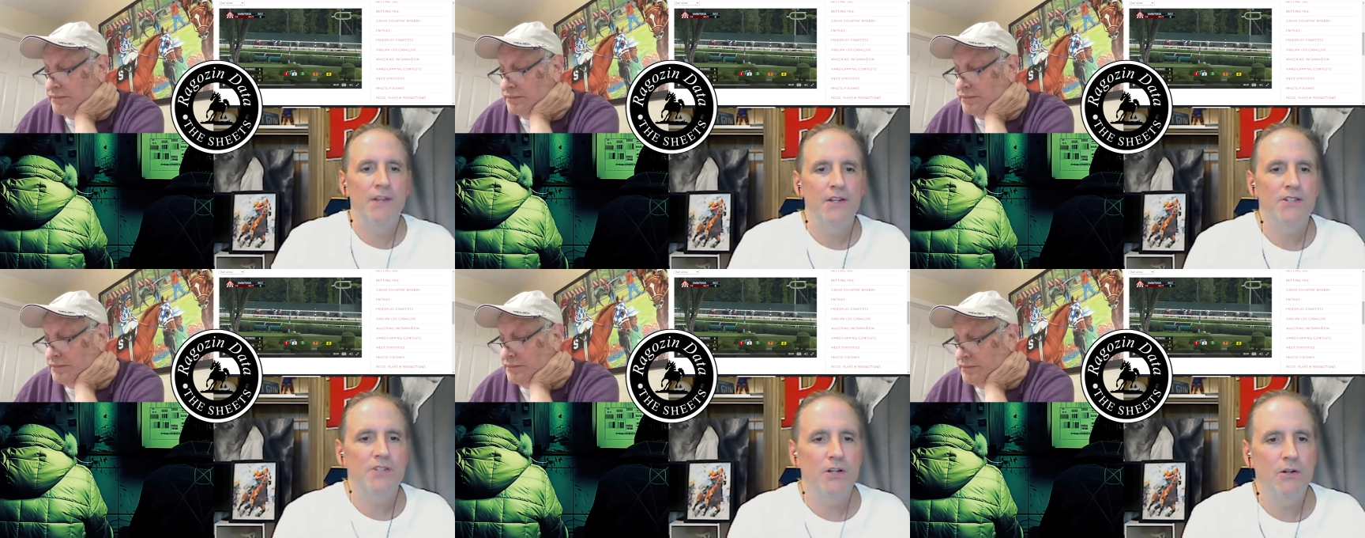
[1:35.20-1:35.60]

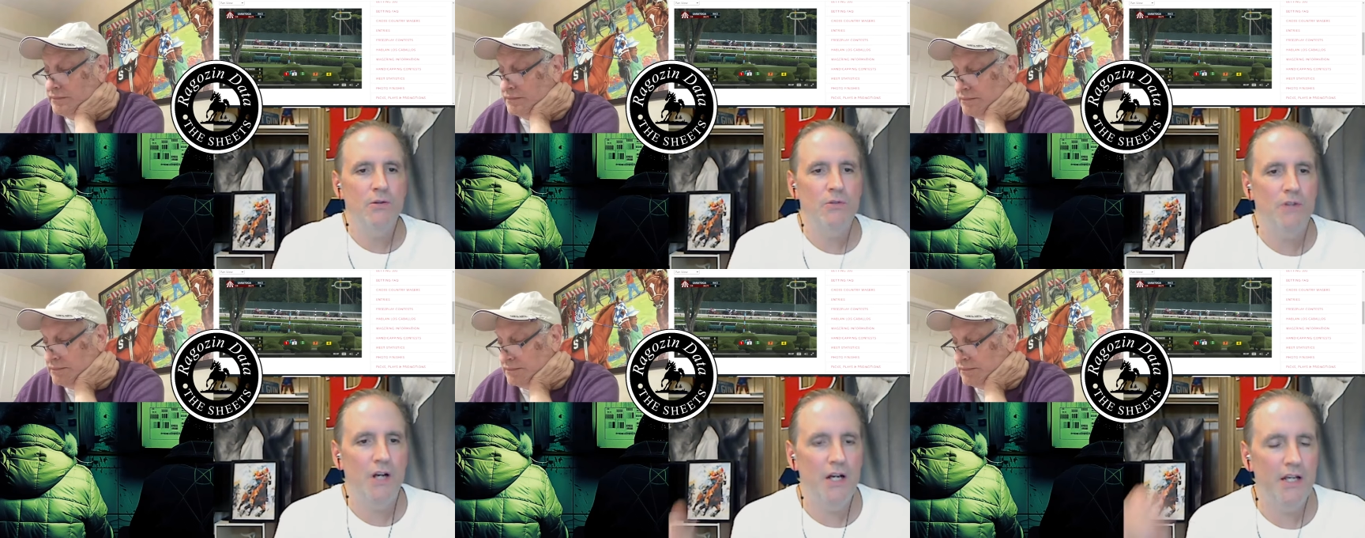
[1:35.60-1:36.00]

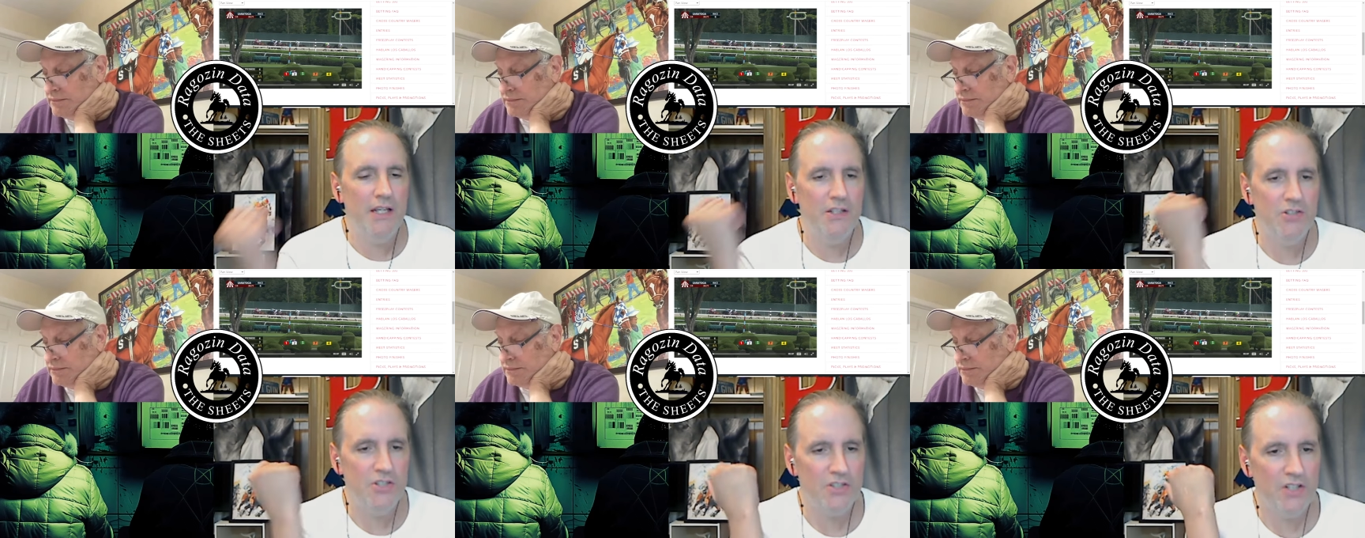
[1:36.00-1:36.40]
Speaker 1: So uh,
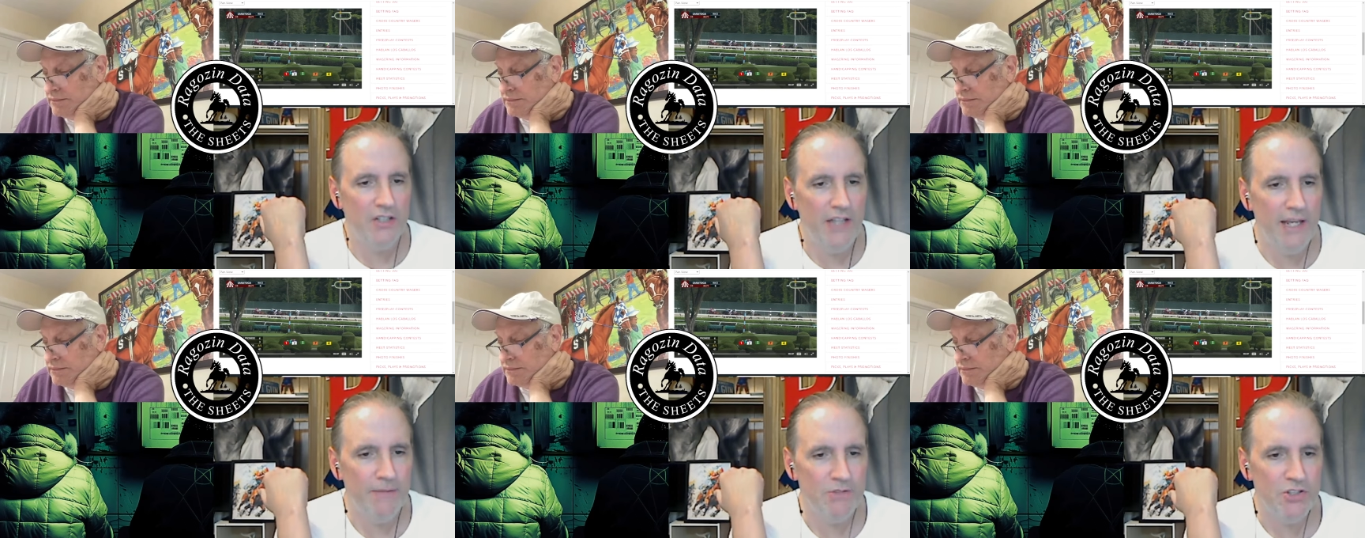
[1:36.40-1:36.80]
he just
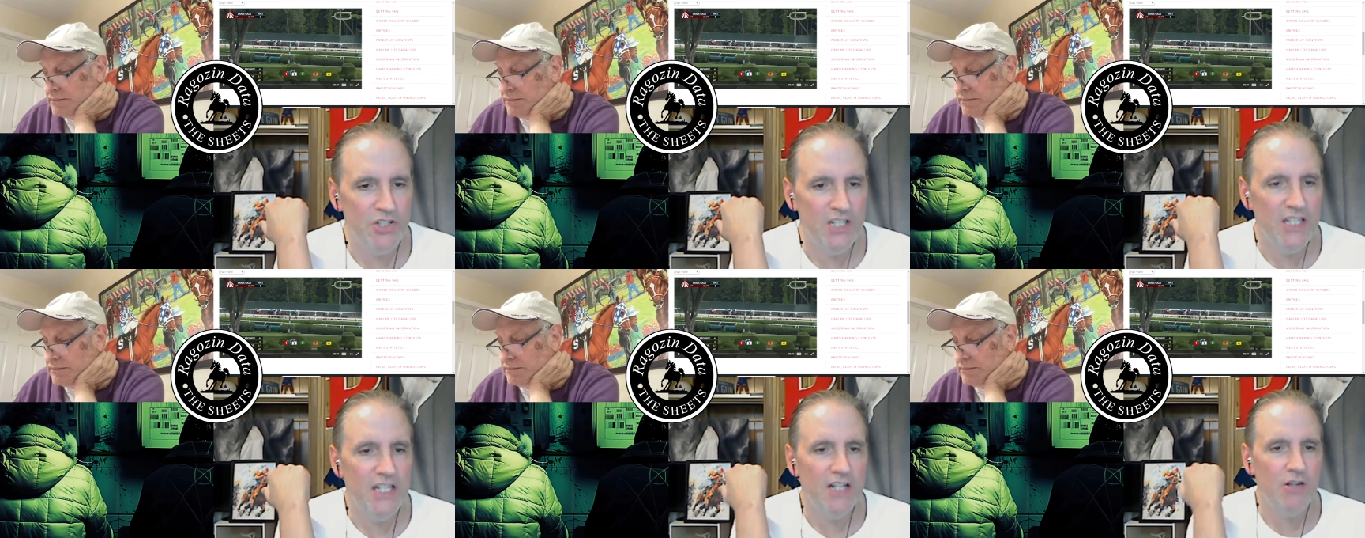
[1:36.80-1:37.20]
claimed
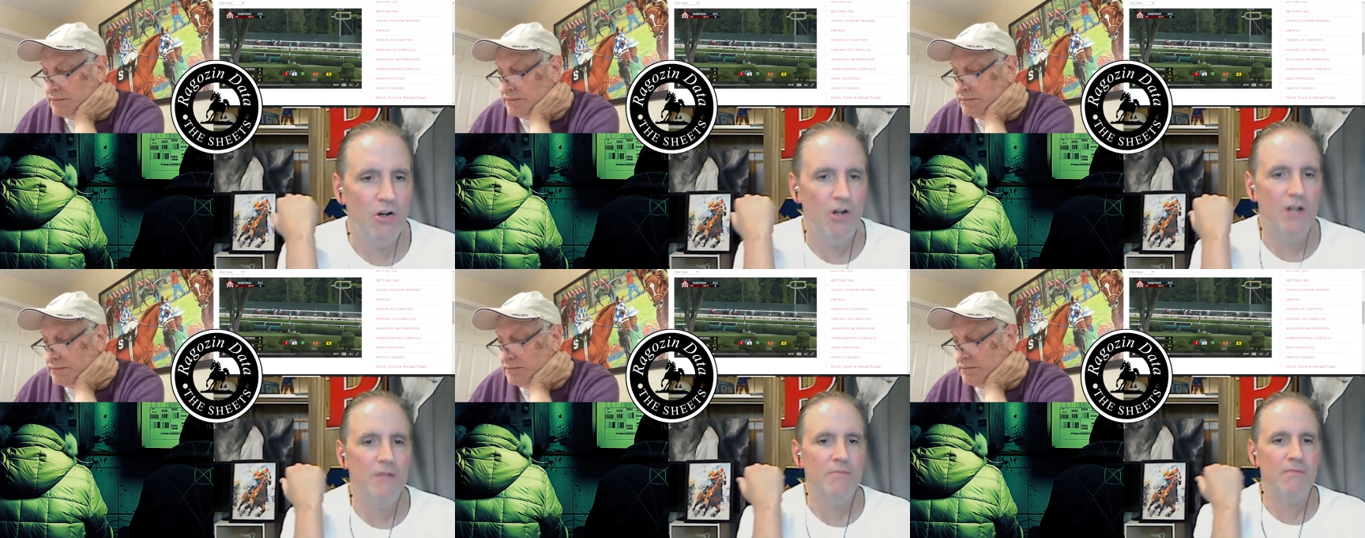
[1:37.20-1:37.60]
She
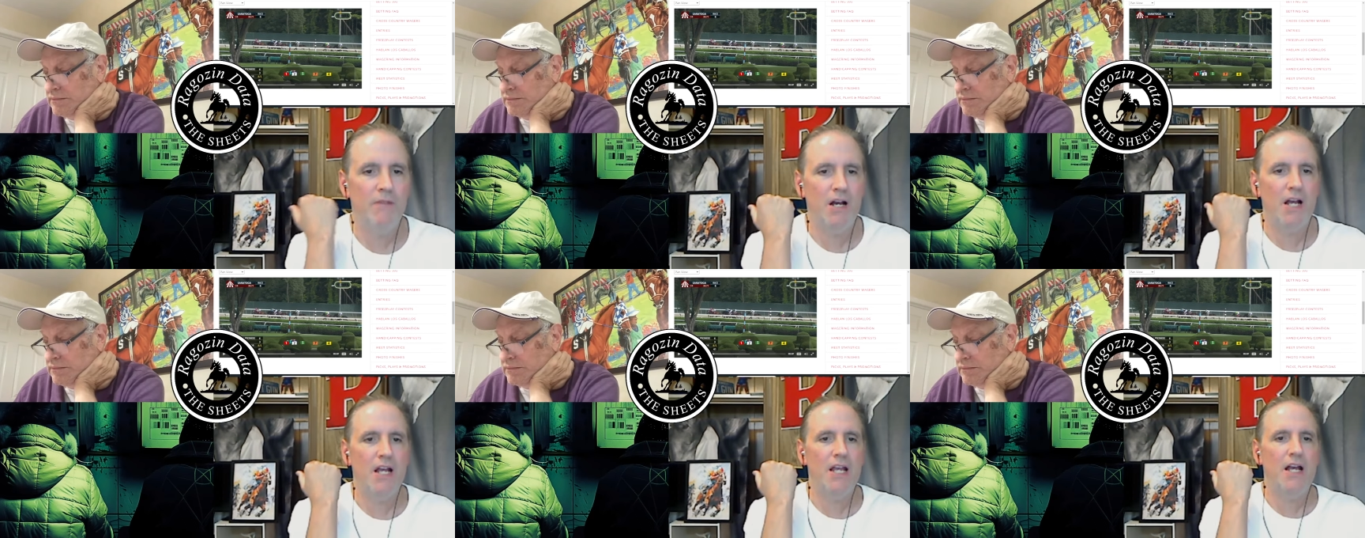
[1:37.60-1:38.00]
Caught
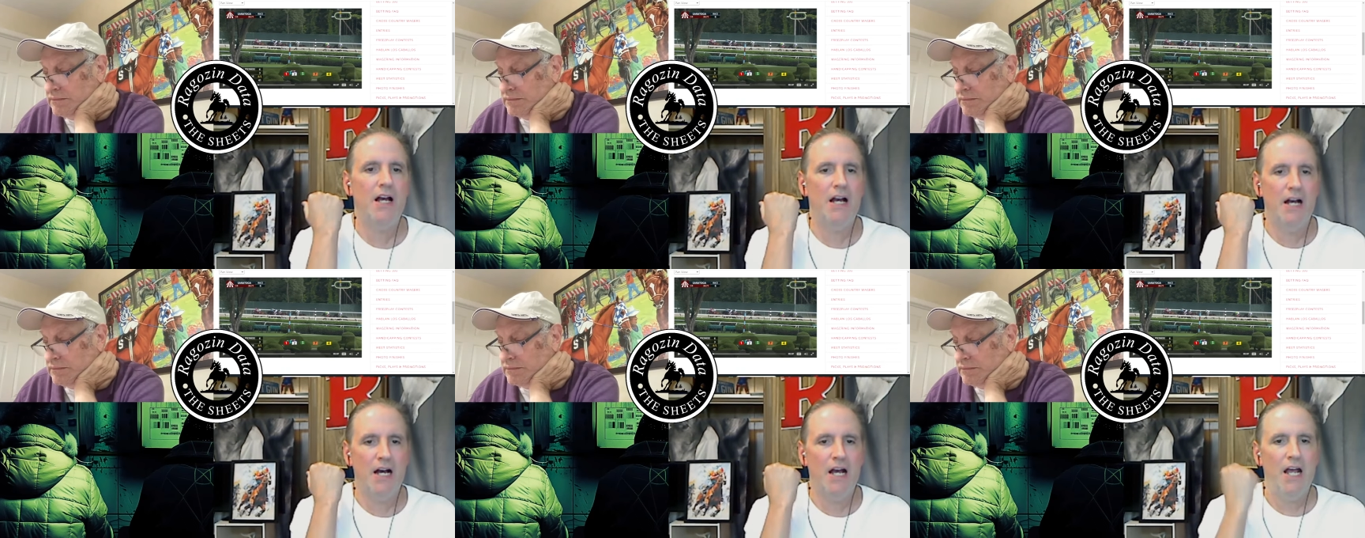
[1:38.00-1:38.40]
My
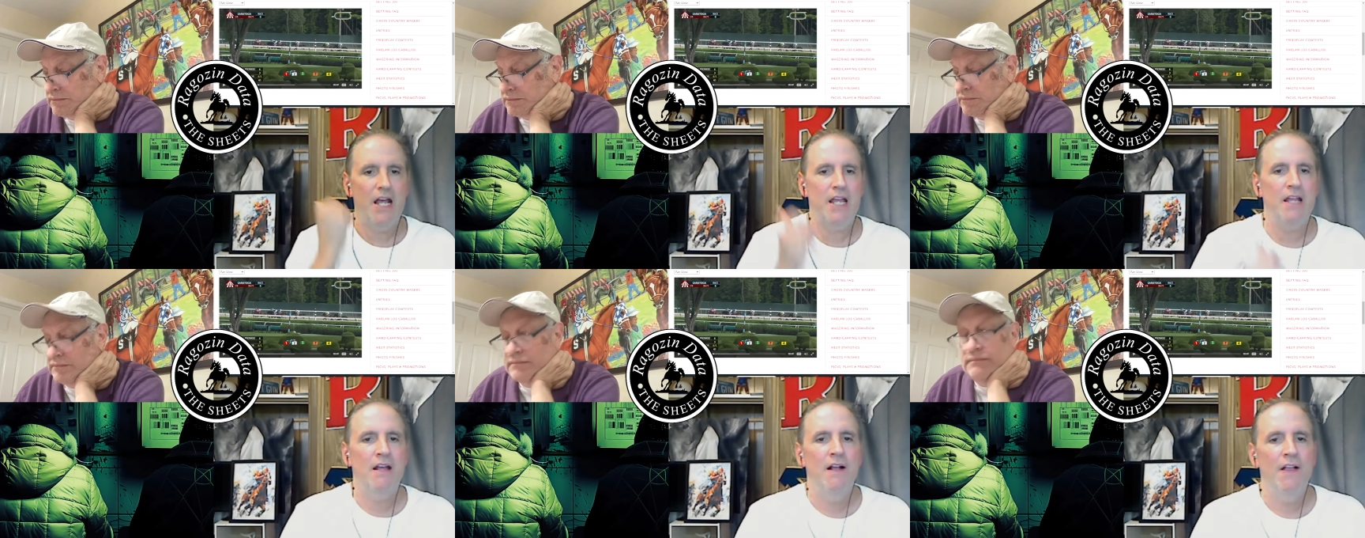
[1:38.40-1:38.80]

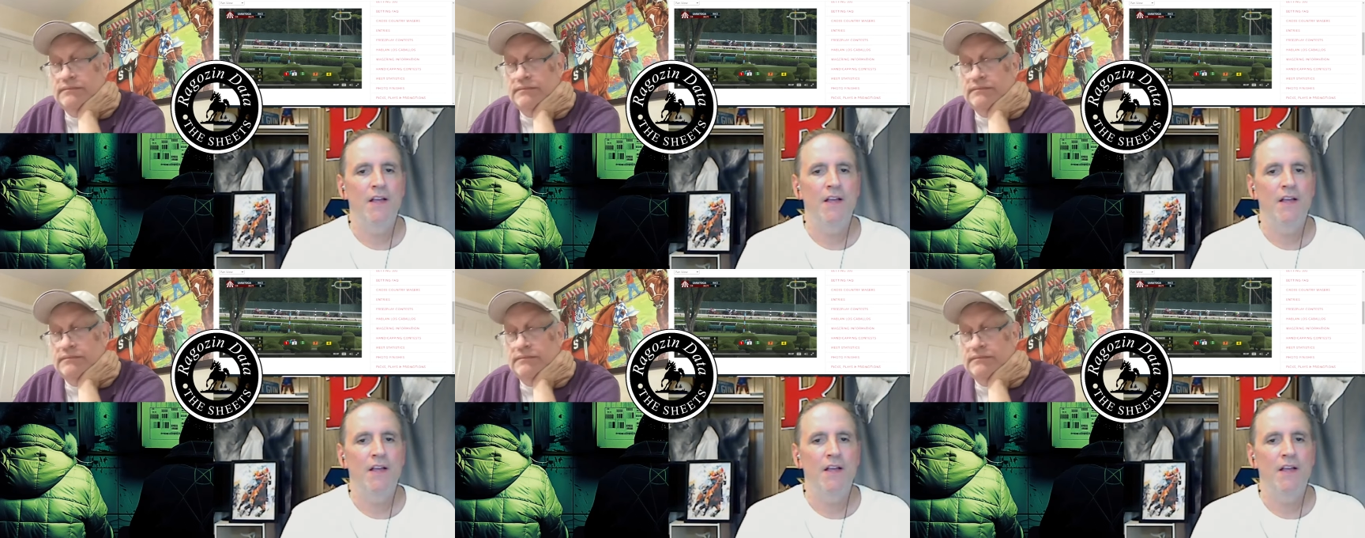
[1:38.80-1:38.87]
Eye